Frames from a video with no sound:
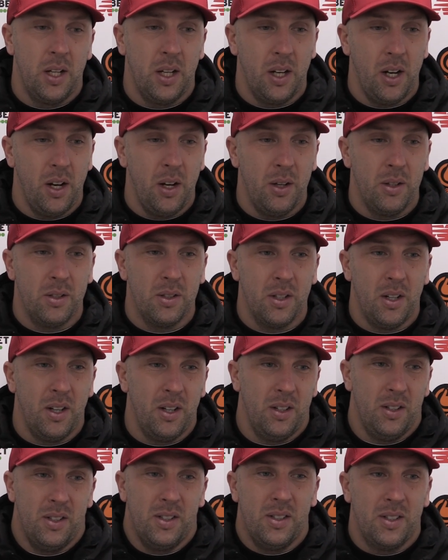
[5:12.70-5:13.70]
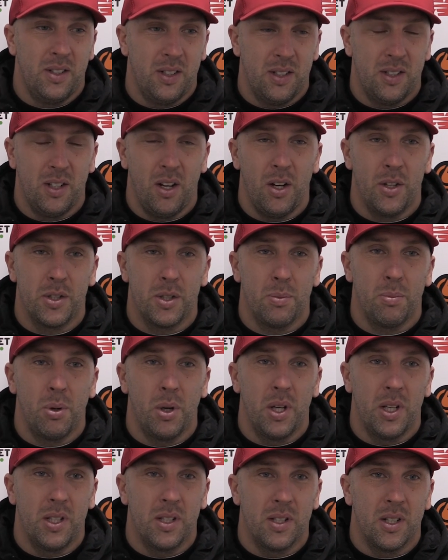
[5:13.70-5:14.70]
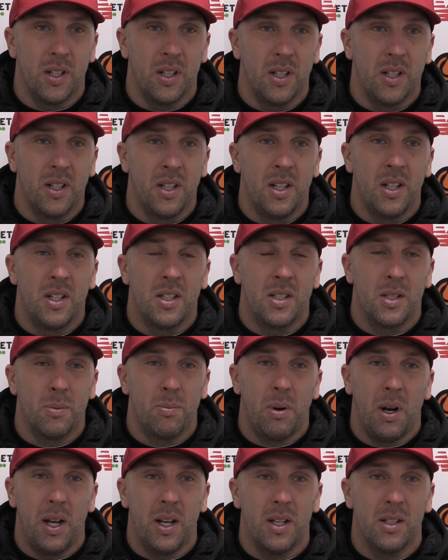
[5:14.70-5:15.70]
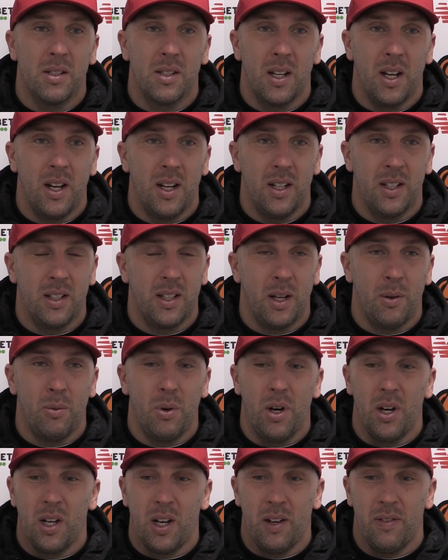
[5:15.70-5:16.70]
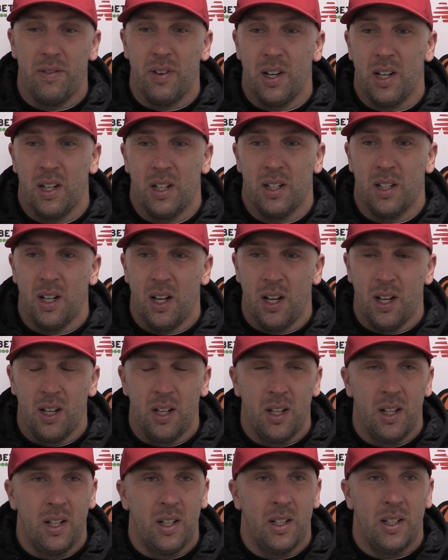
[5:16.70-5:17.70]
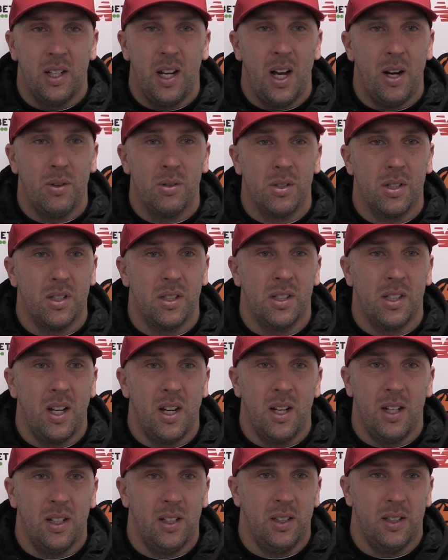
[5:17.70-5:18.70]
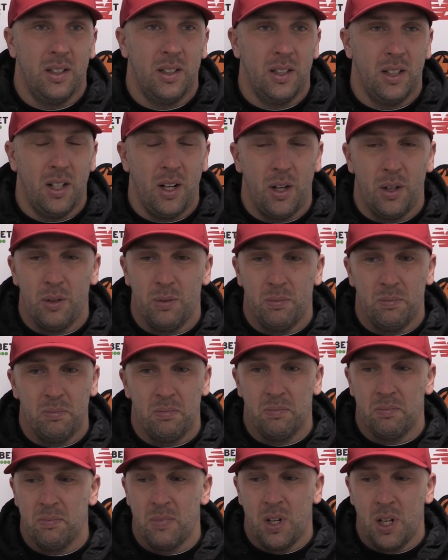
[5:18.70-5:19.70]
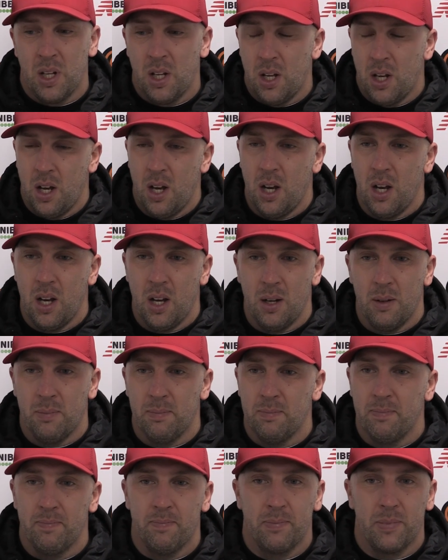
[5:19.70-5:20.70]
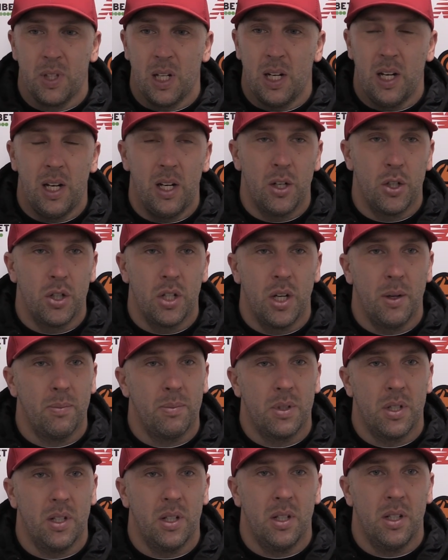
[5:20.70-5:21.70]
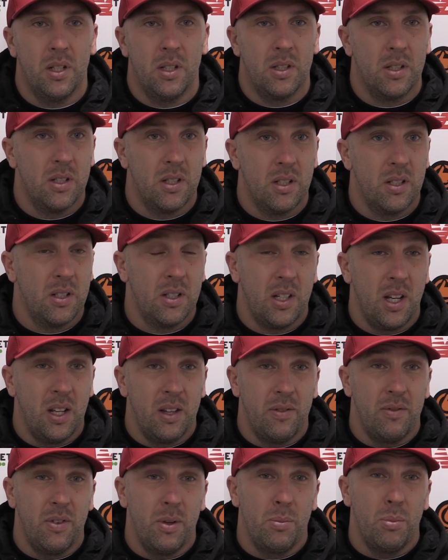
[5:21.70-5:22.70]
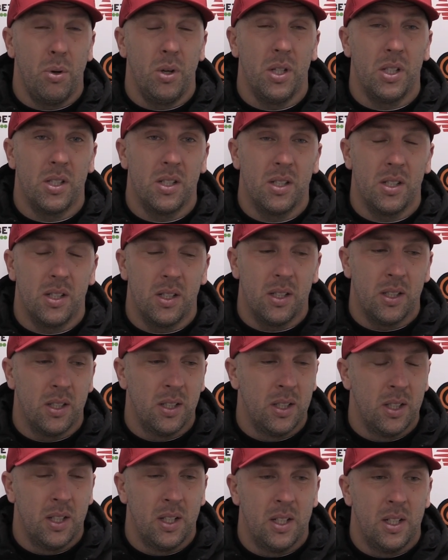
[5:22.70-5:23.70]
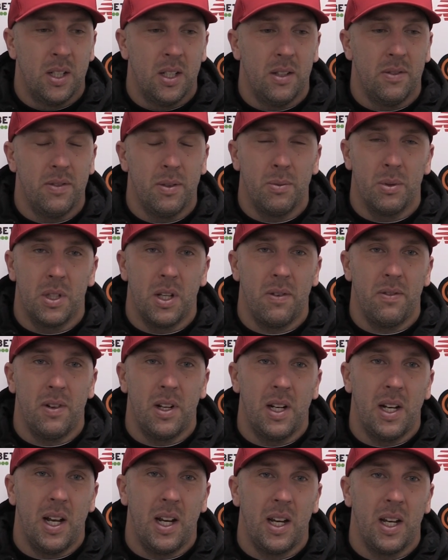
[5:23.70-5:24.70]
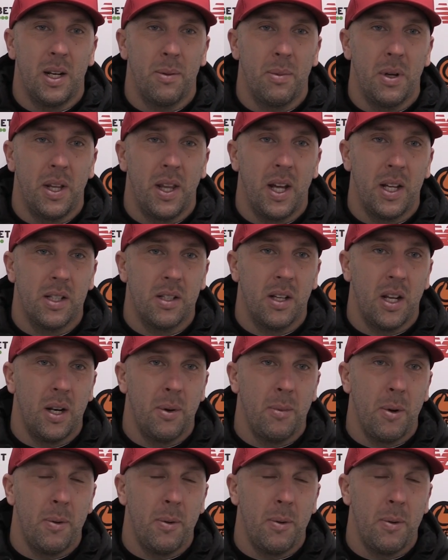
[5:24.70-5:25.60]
You know, so it's hard to put into players that work ethic and that nous and that, you know, leadership to get the 3 points, and I think we're definitely lacking a bit of that at the